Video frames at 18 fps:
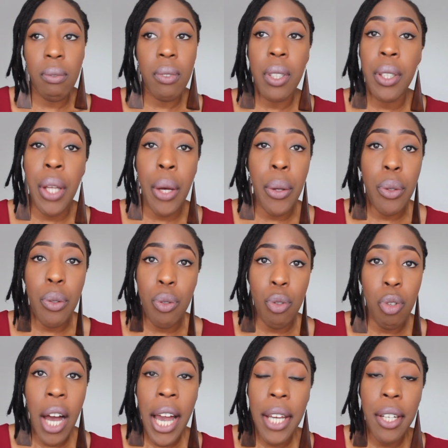you know,
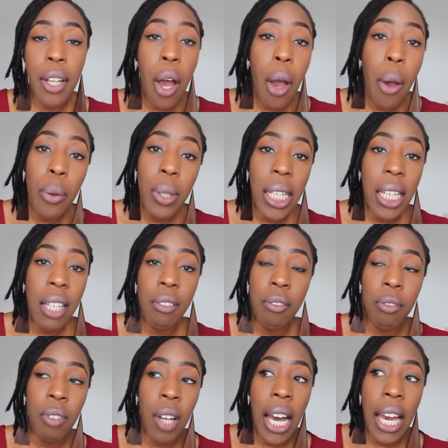try and only
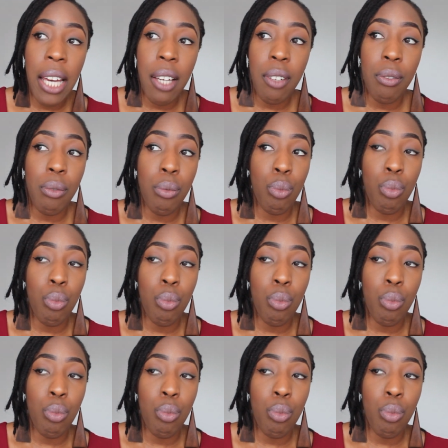invite